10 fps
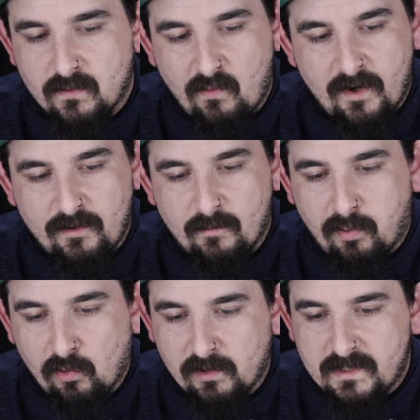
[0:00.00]
to where you're
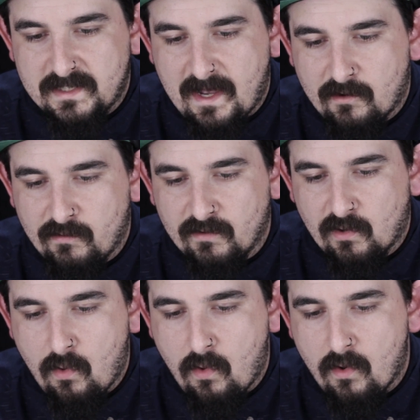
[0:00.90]
pulling down on the
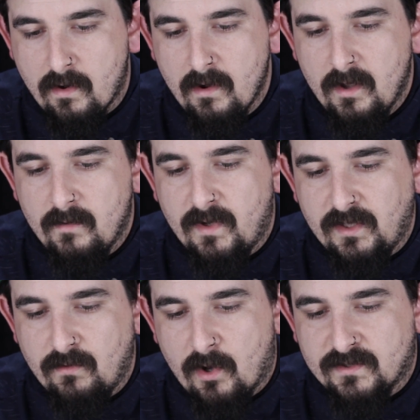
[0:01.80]
core, but you